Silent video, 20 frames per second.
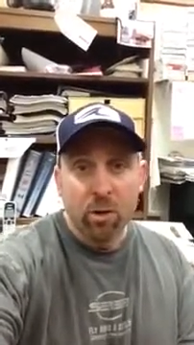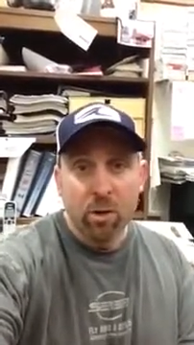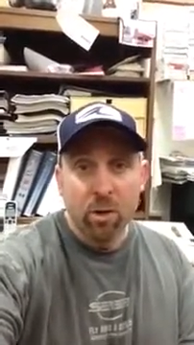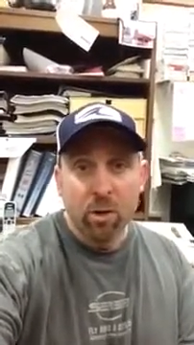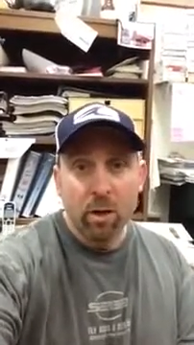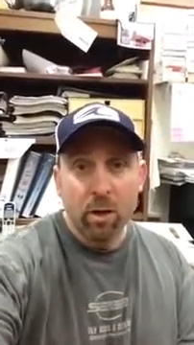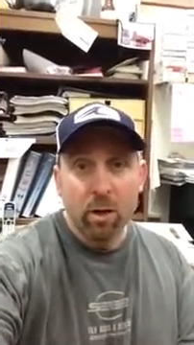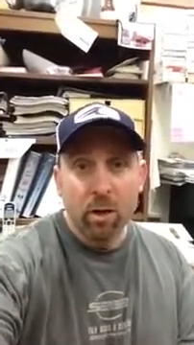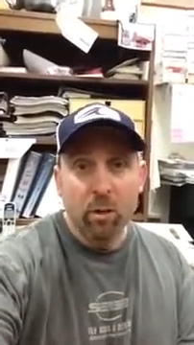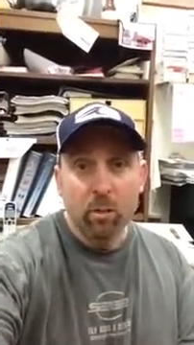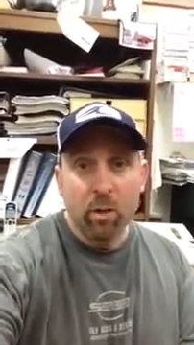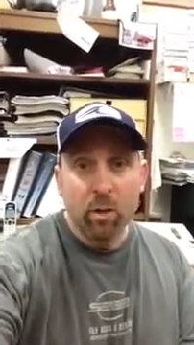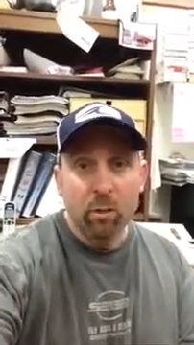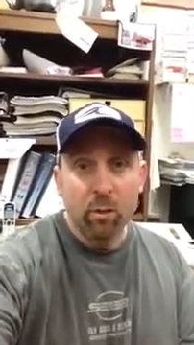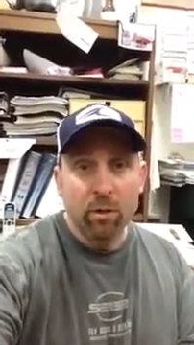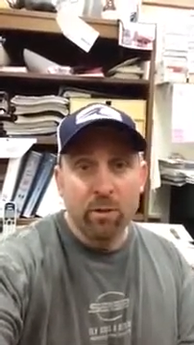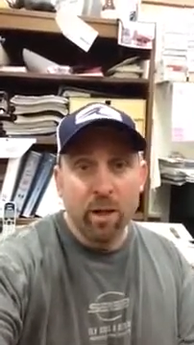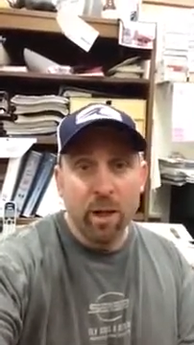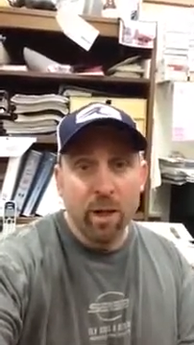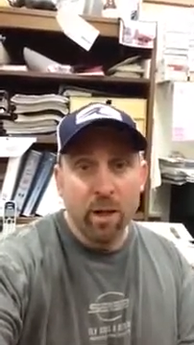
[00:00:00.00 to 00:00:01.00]
It
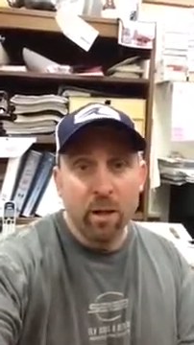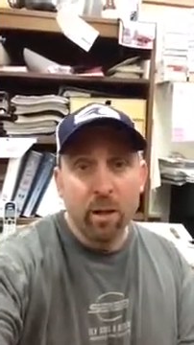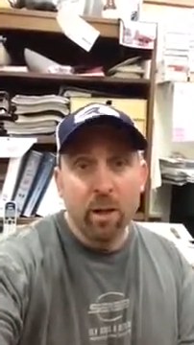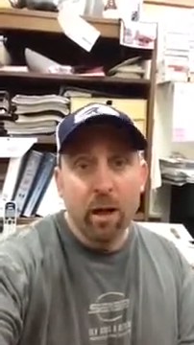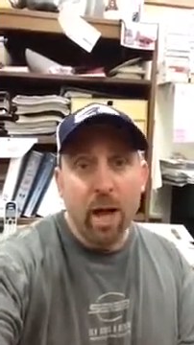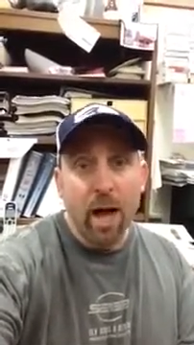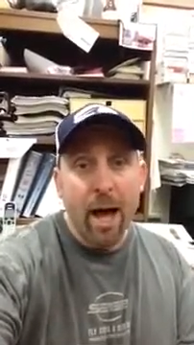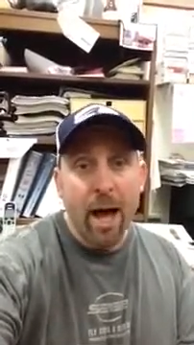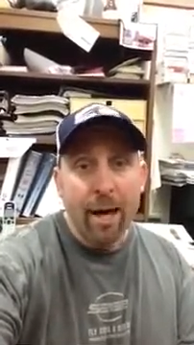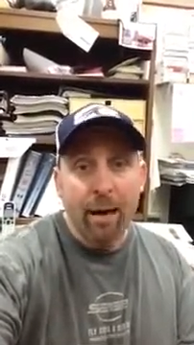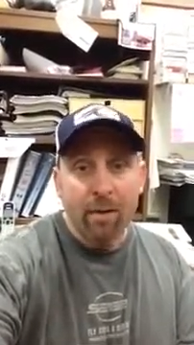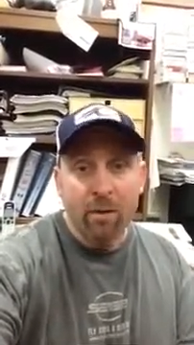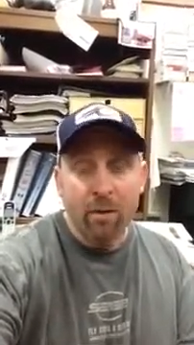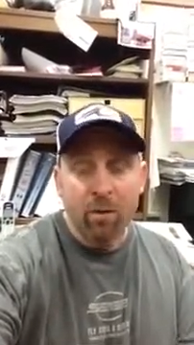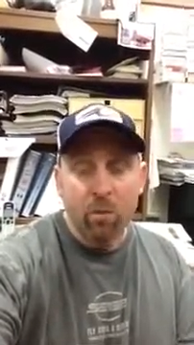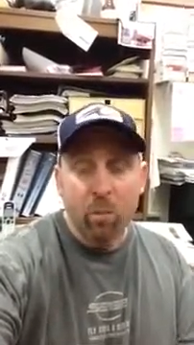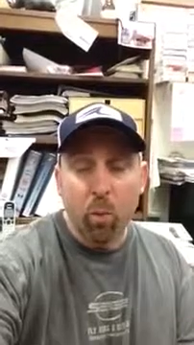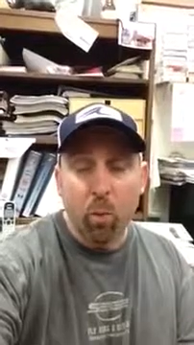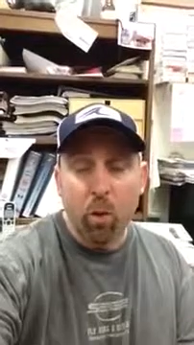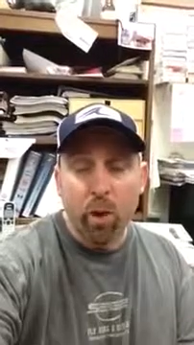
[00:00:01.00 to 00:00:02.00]
would take a lot at
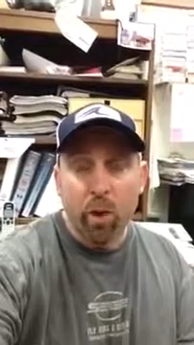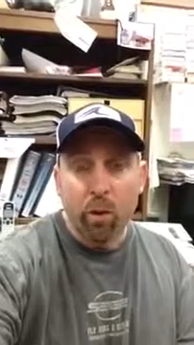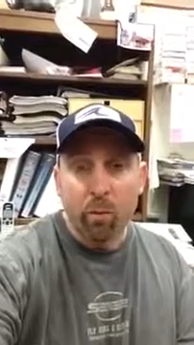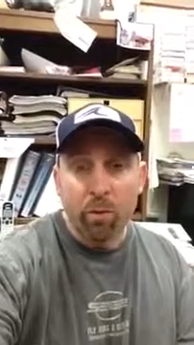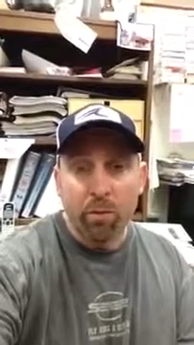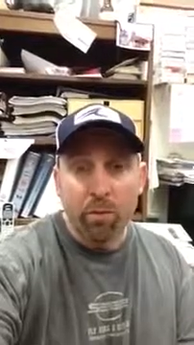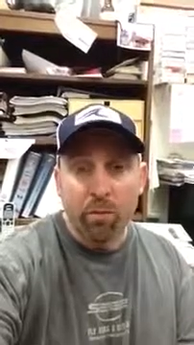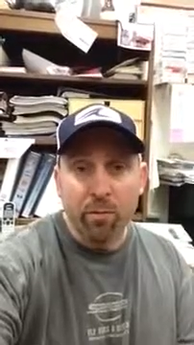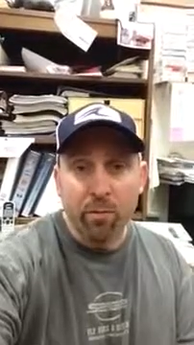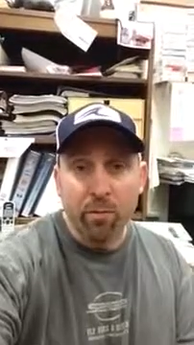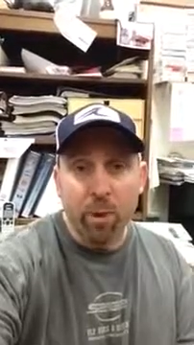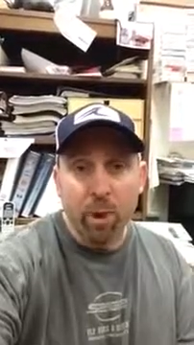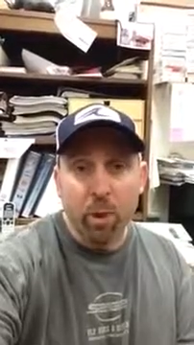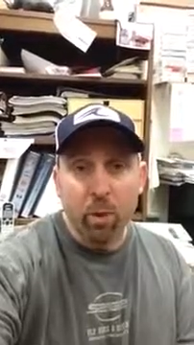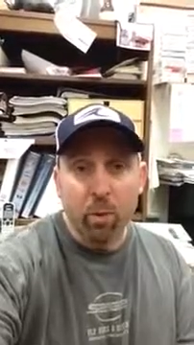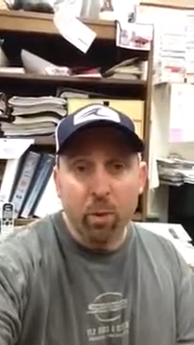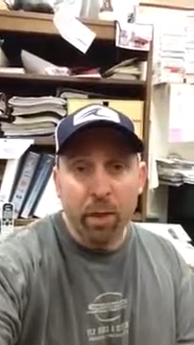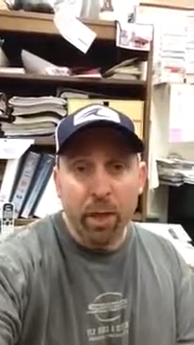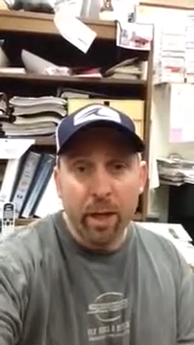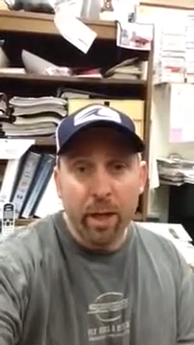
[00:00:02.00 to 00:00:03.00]
this point with the
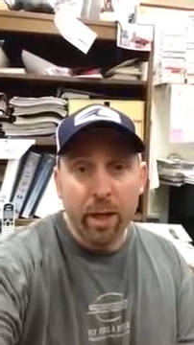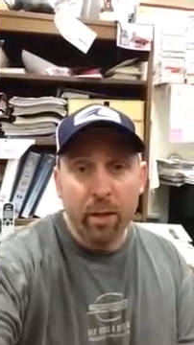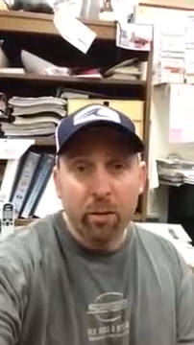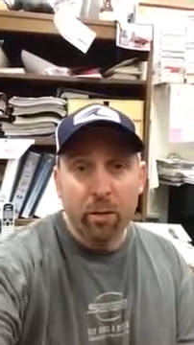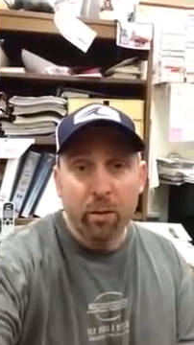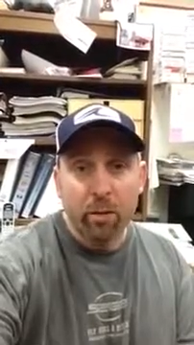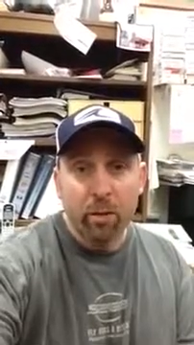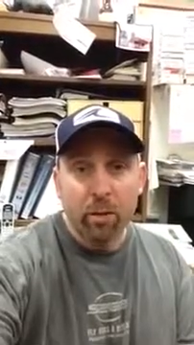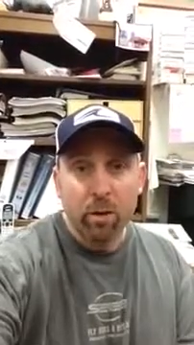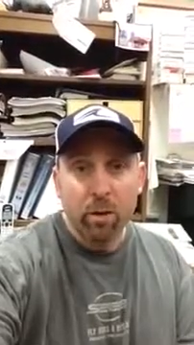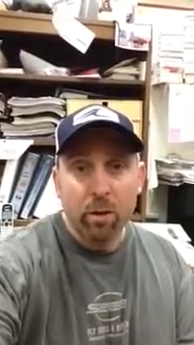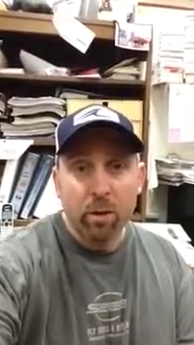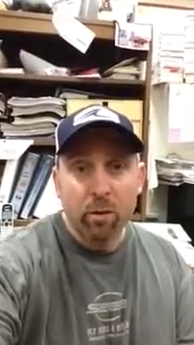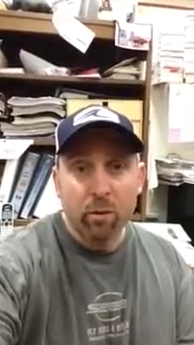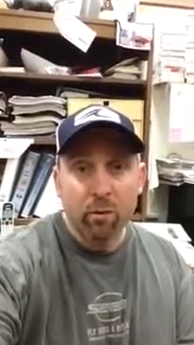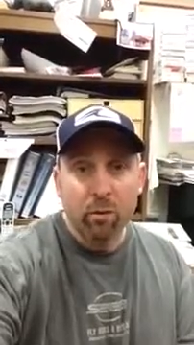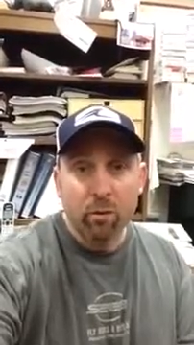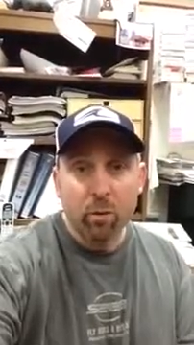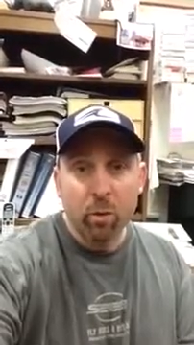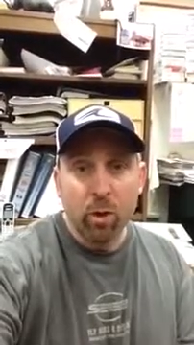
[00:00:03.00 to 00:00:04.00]
flow down
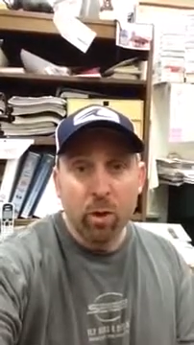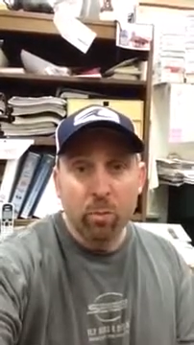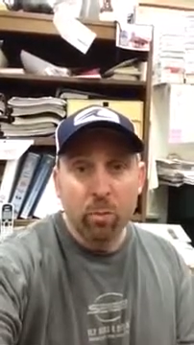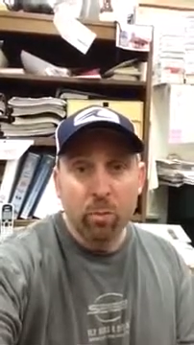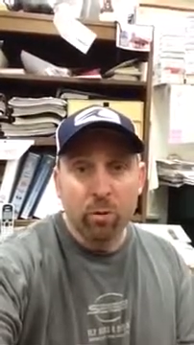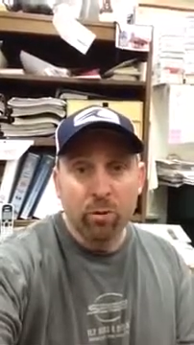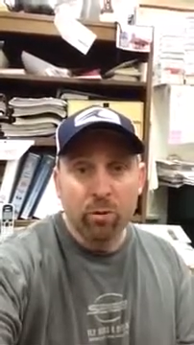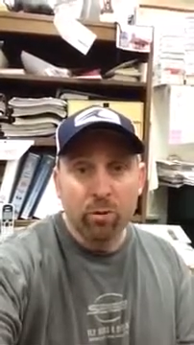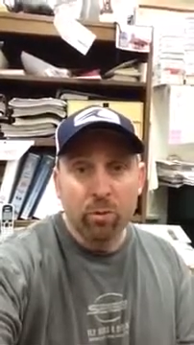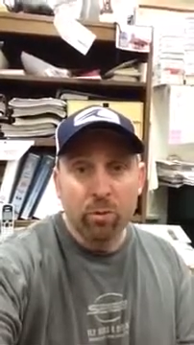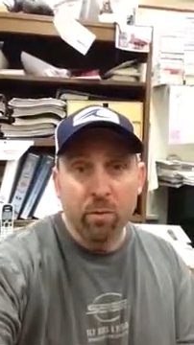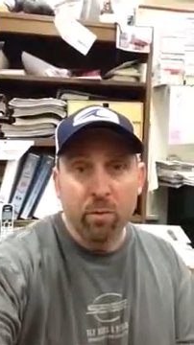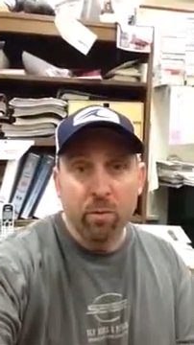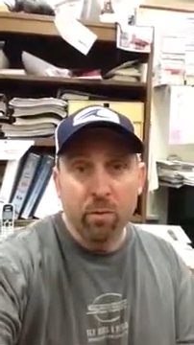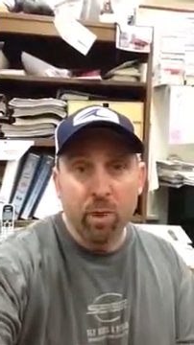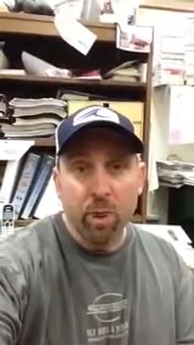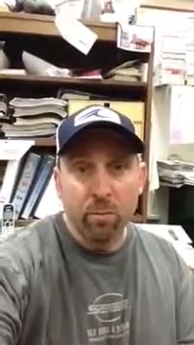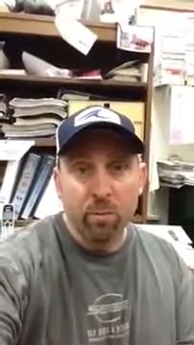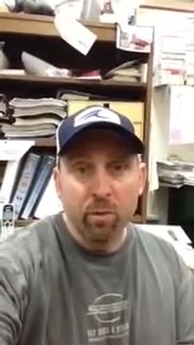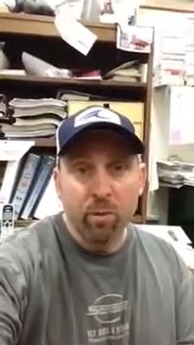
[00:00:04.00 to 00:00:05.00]
to push the
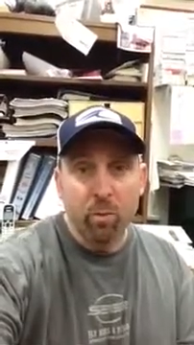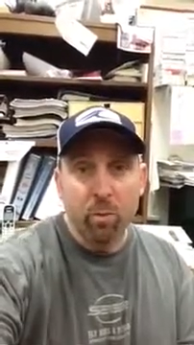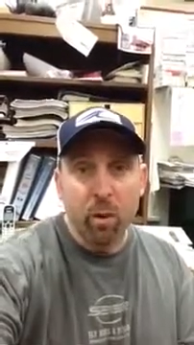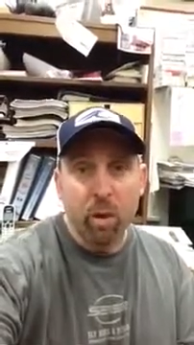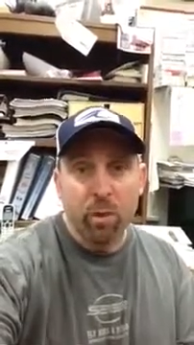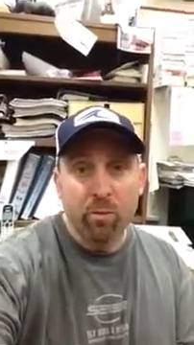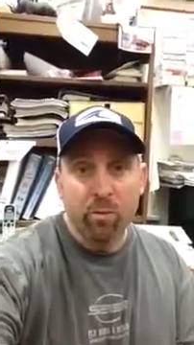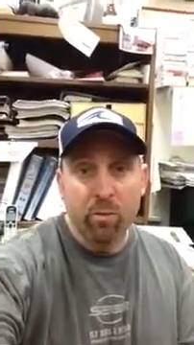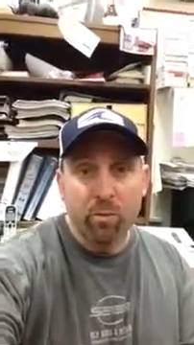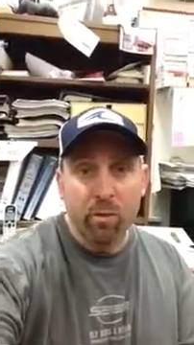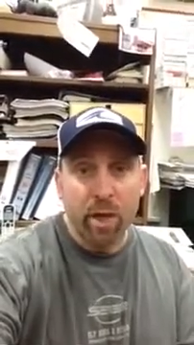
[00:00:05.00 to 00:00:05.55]
river up too much.